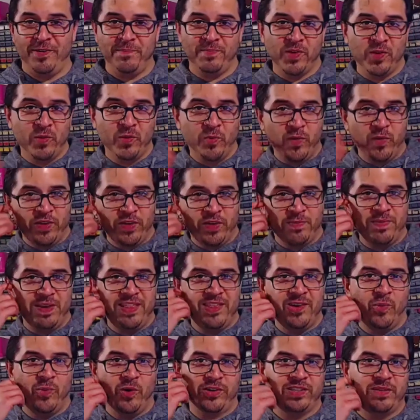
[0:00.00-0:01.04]
with me that
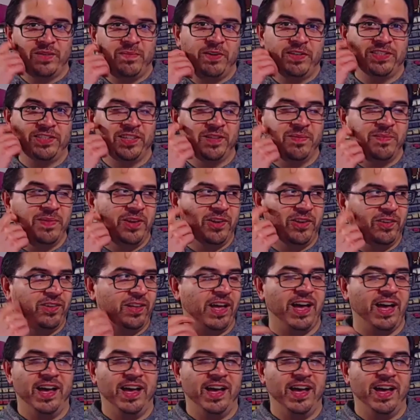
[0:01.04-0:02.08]
works on Bricks in the Middle.
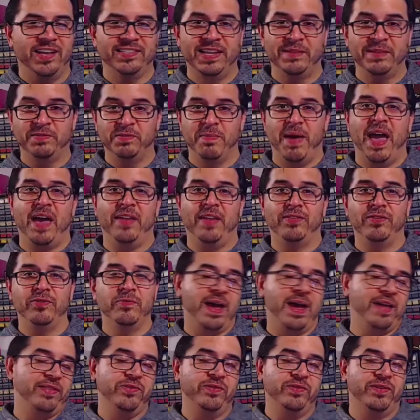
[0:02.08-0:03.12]
His name is Matthew
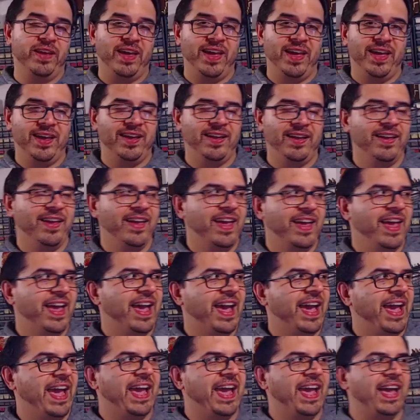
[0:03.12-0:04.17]
K.
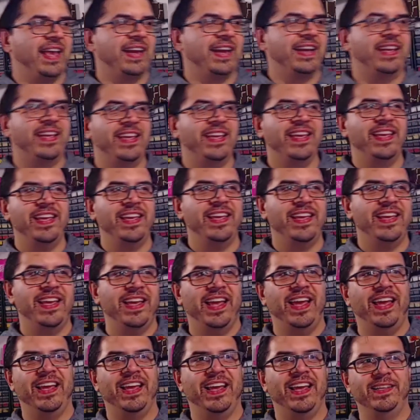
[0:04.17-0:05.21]
And he
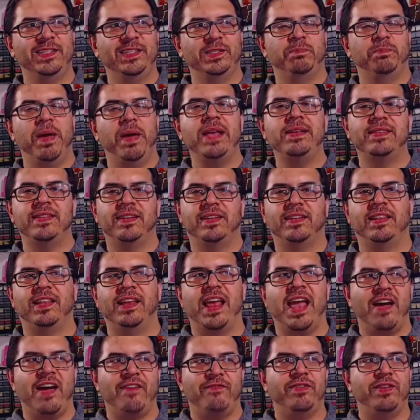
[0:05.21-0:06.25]
is basically
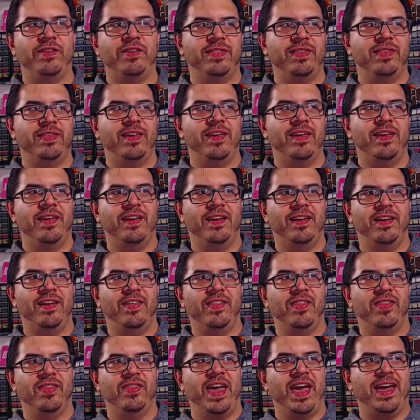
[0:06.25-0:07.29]
everything
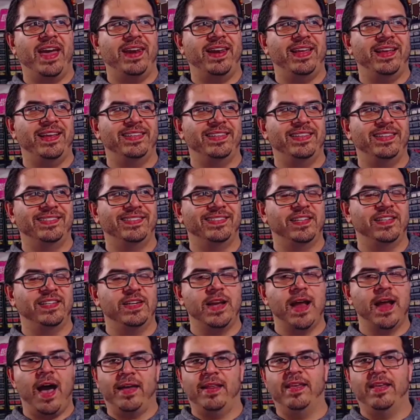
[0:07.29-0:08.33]
that is
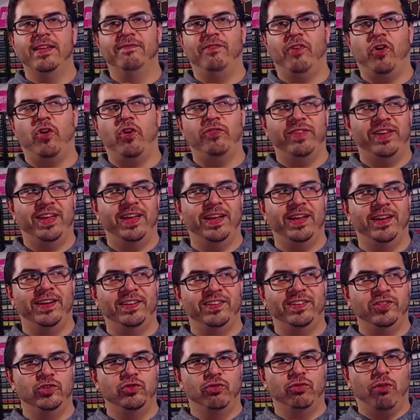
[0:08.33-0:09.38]
not involving
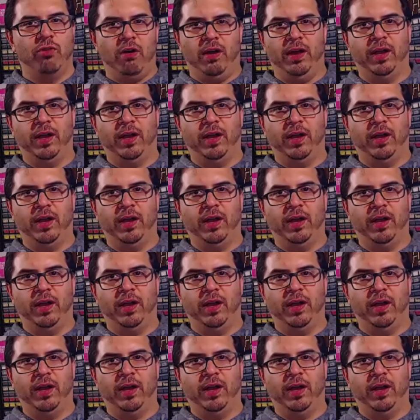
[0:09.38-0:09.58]
drawing.